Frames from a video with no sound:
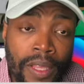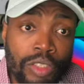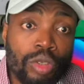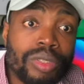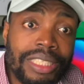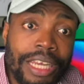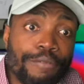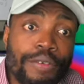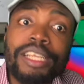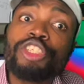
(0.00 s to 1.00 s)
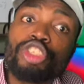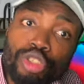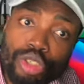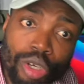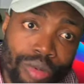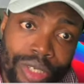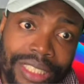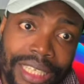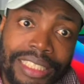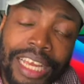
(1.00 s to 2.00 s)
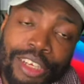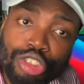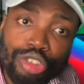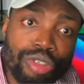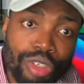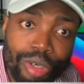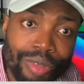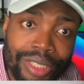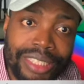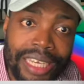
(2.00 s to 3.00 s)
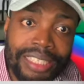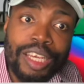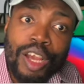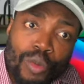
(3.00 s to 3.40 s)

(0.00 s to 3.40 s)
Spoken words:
So definitely do your research, and through your research,